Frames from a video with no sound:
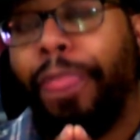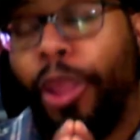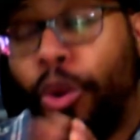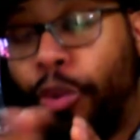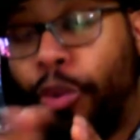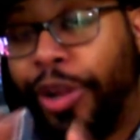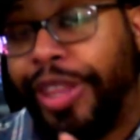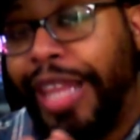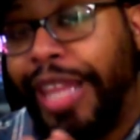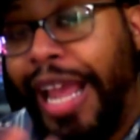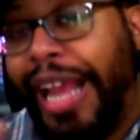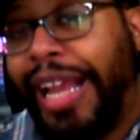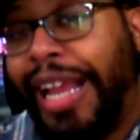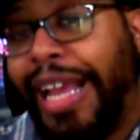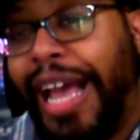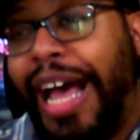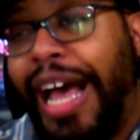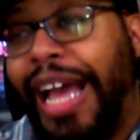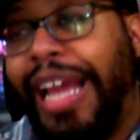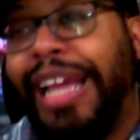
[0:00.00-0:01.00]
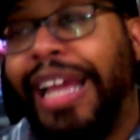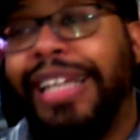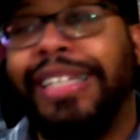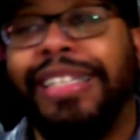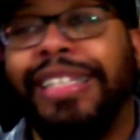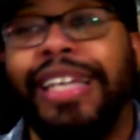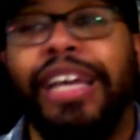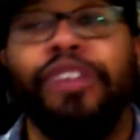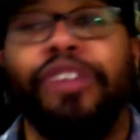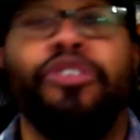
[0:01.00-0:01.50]
what that guy had
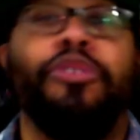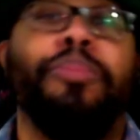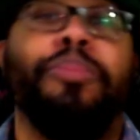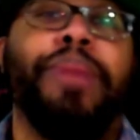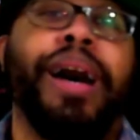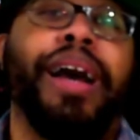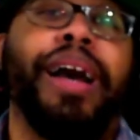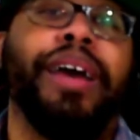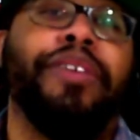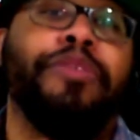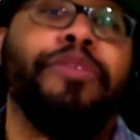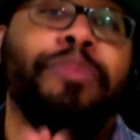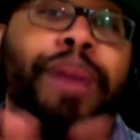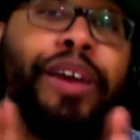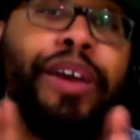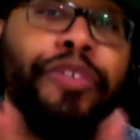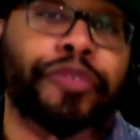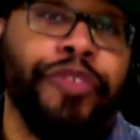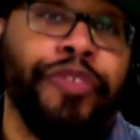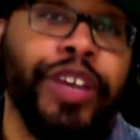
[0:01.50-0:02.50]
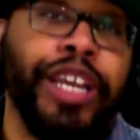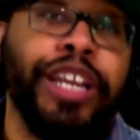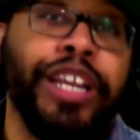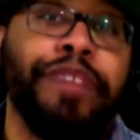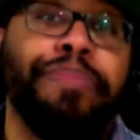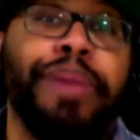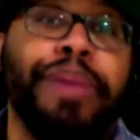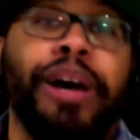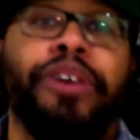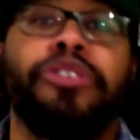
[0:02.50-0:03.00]
said on my, my feed
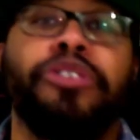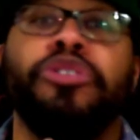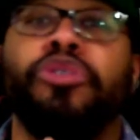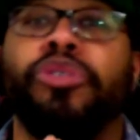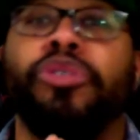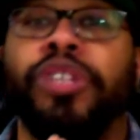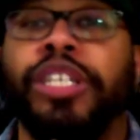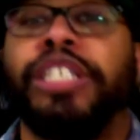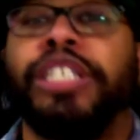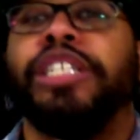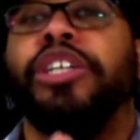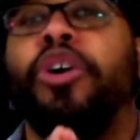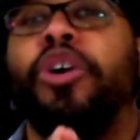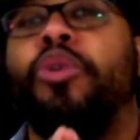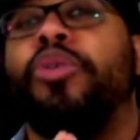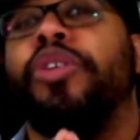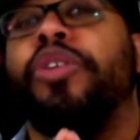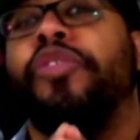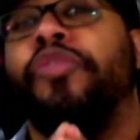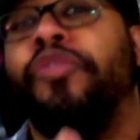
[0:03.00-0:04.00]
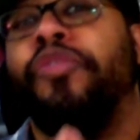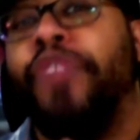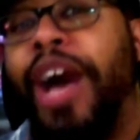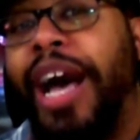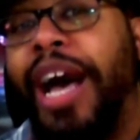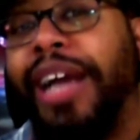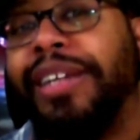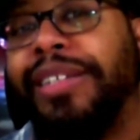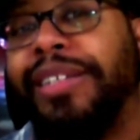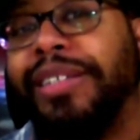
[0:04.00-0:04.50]
about, you know, Disney owning
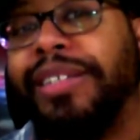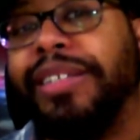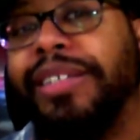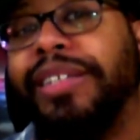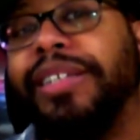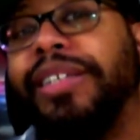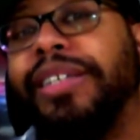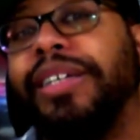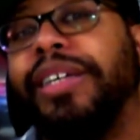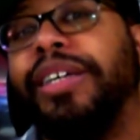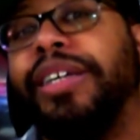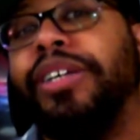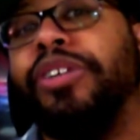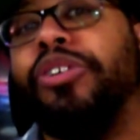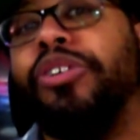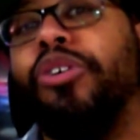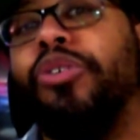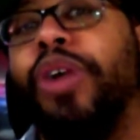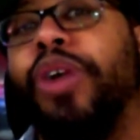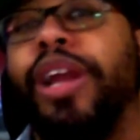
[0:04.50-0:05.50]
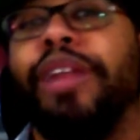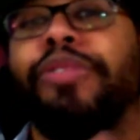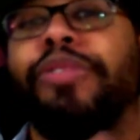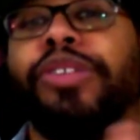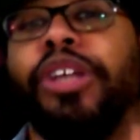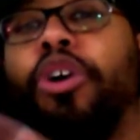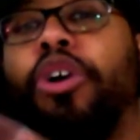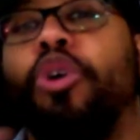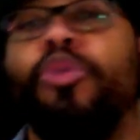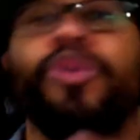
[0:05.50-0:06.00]
Fox, you know, and he was
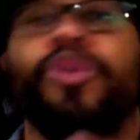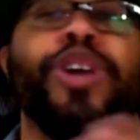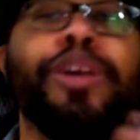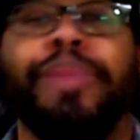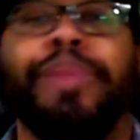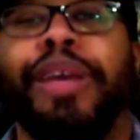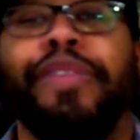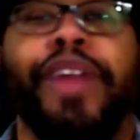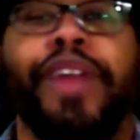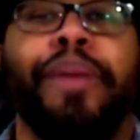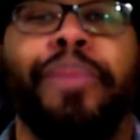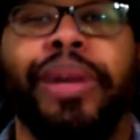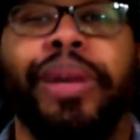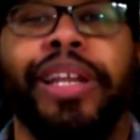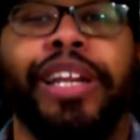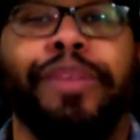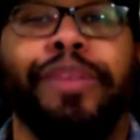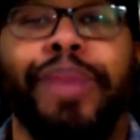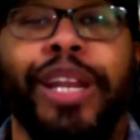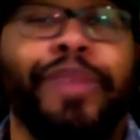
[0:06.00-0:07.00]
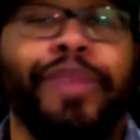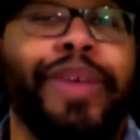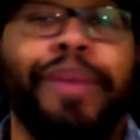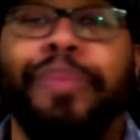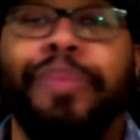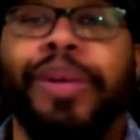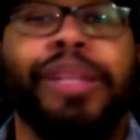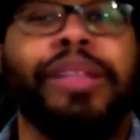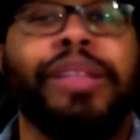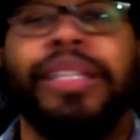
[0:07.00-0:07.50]
saying, oh, we're going to be giving out money to them anyway.
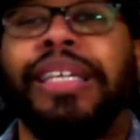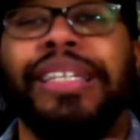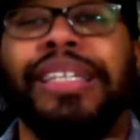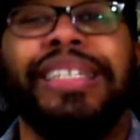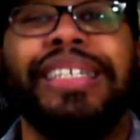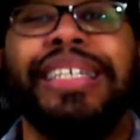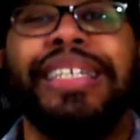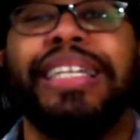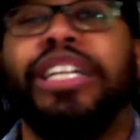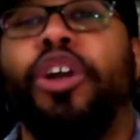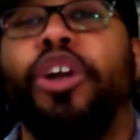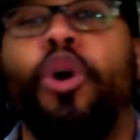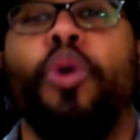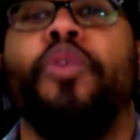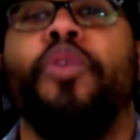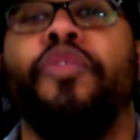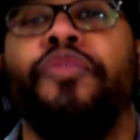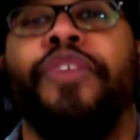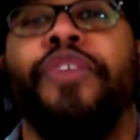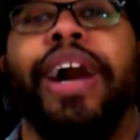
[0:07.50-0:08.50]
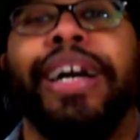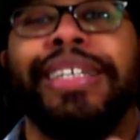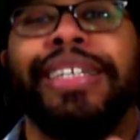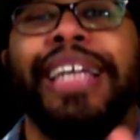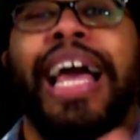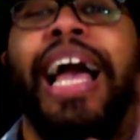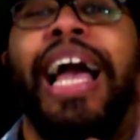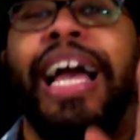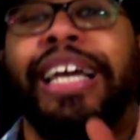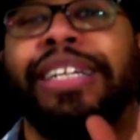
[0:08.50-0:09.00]
But Disney didn't own Fox
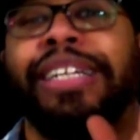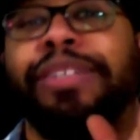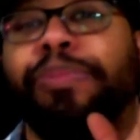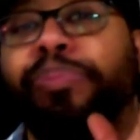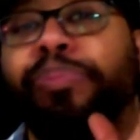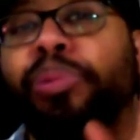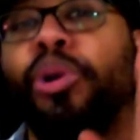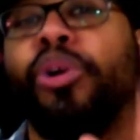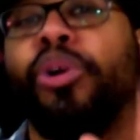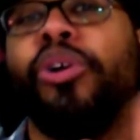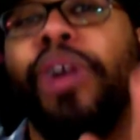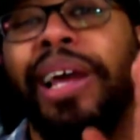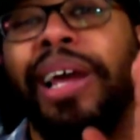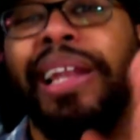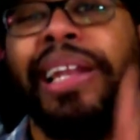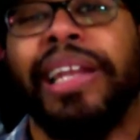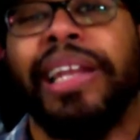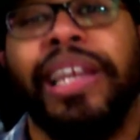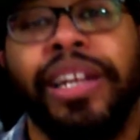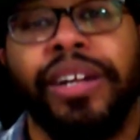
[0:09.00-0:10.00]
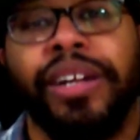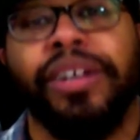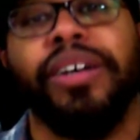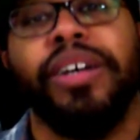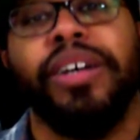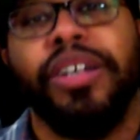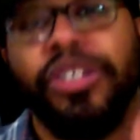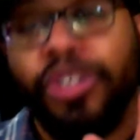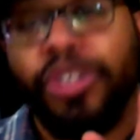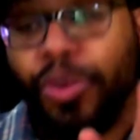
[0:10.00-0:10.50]
as per Alita.
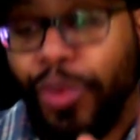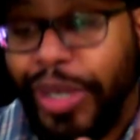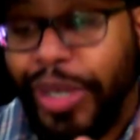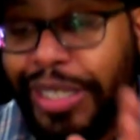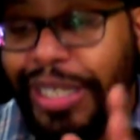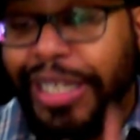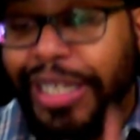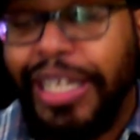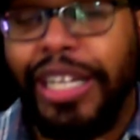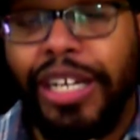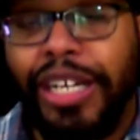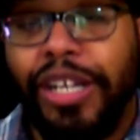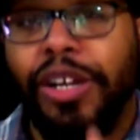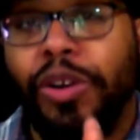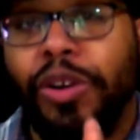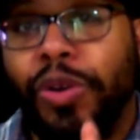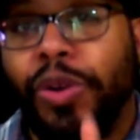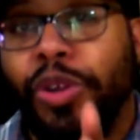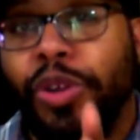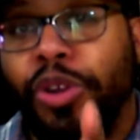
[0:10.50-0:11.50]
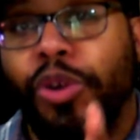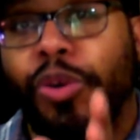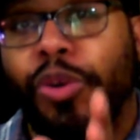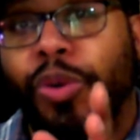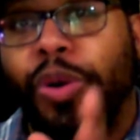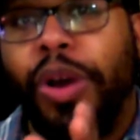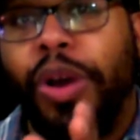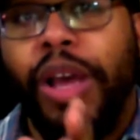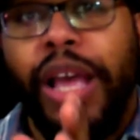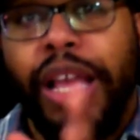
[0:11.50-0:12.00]
So once Alita, uh, you know,
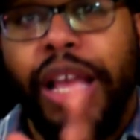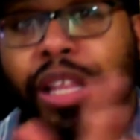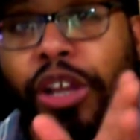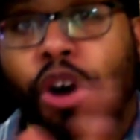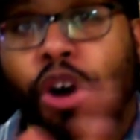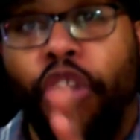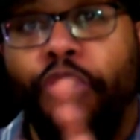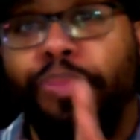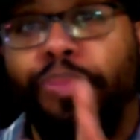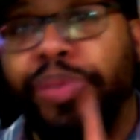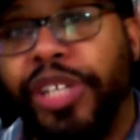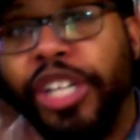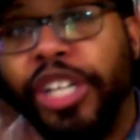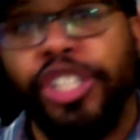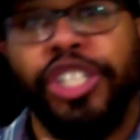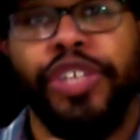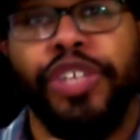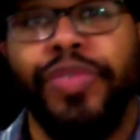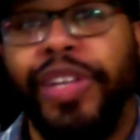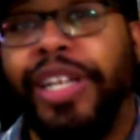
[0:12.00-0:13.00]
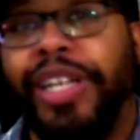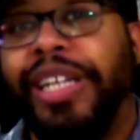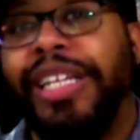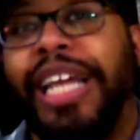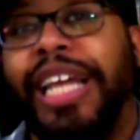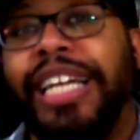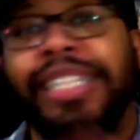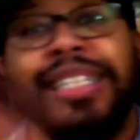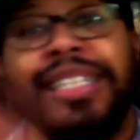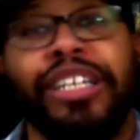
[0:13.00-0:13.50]
the whole production of Alita,
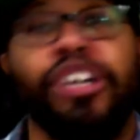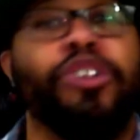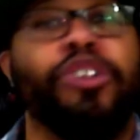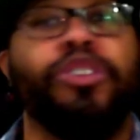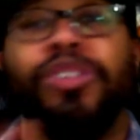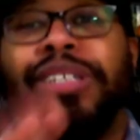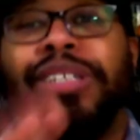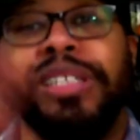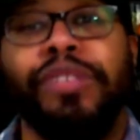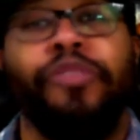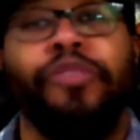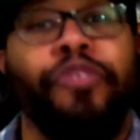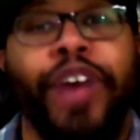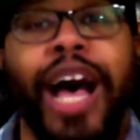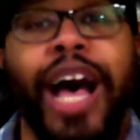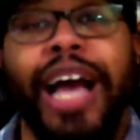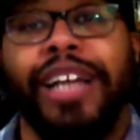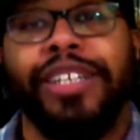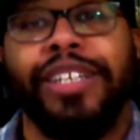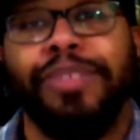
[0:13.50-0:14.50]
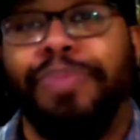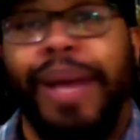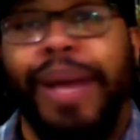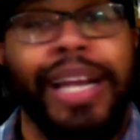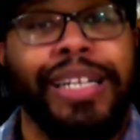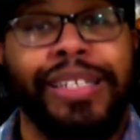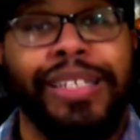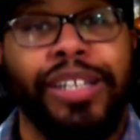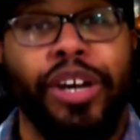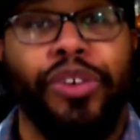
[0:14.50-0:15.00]
that's still Fox by
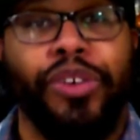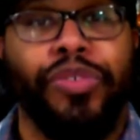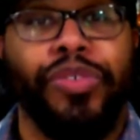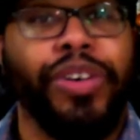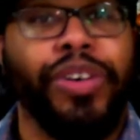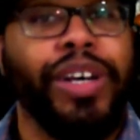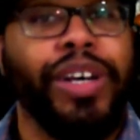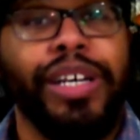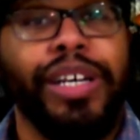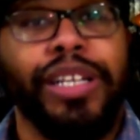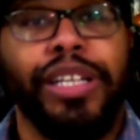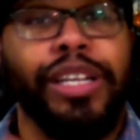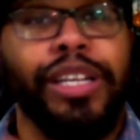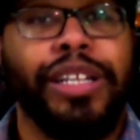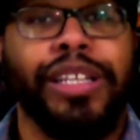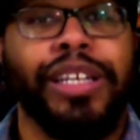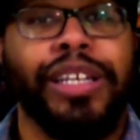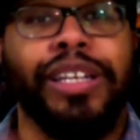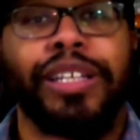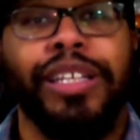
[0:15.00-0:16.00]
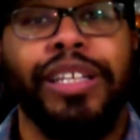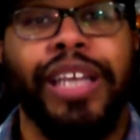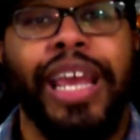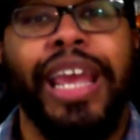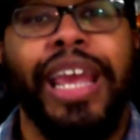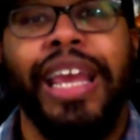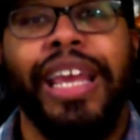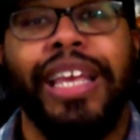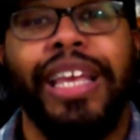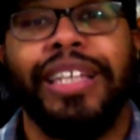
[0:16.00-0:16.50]
itself. The, the, the
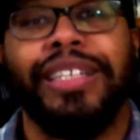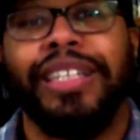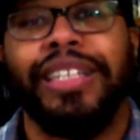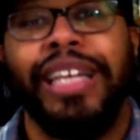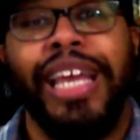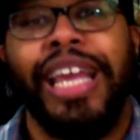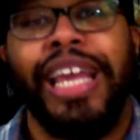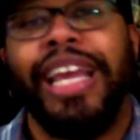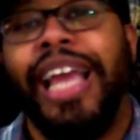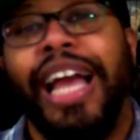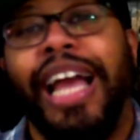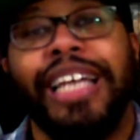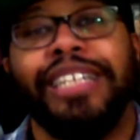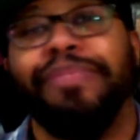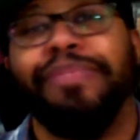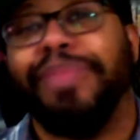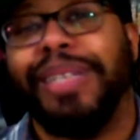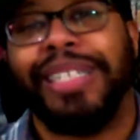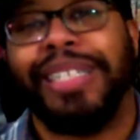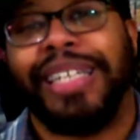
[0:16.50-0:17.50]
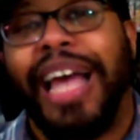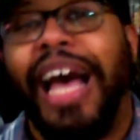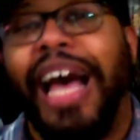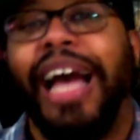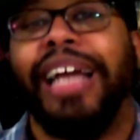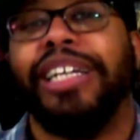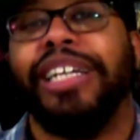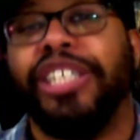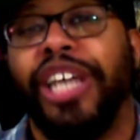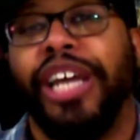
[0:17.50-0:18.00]
ink is the ink hasn't been
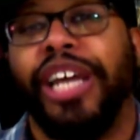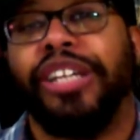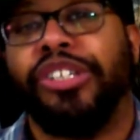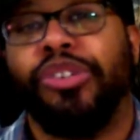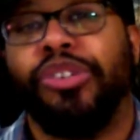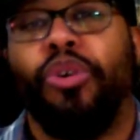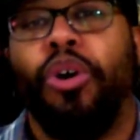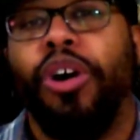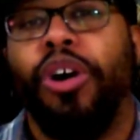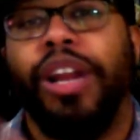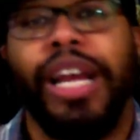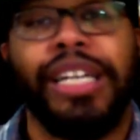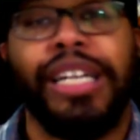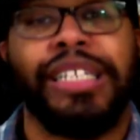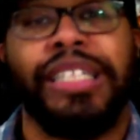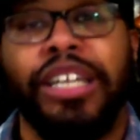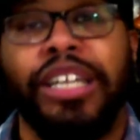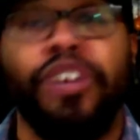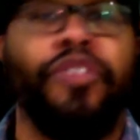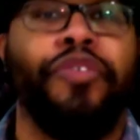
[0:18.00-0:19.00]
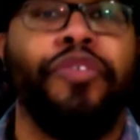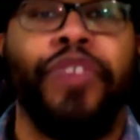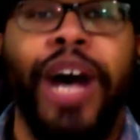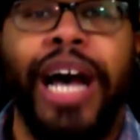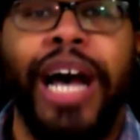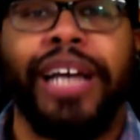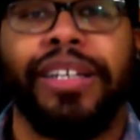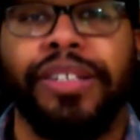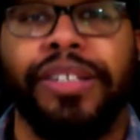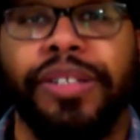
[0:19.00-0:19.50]
signed yet, so all that's still
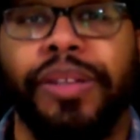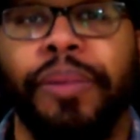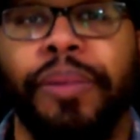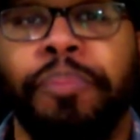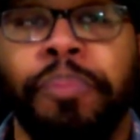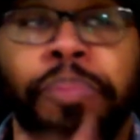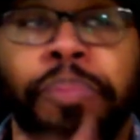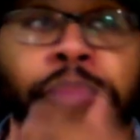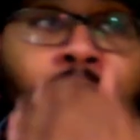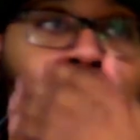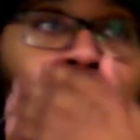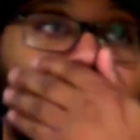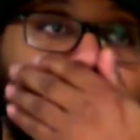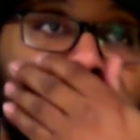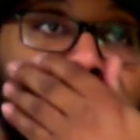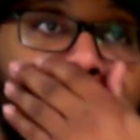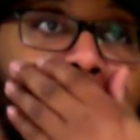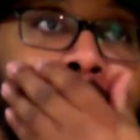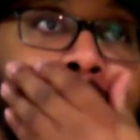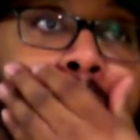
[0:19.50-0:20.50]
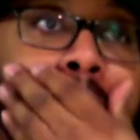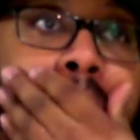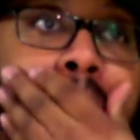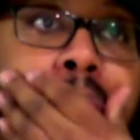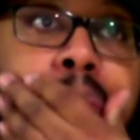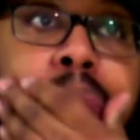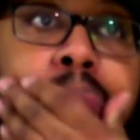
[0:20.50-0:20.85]
Fox. Um,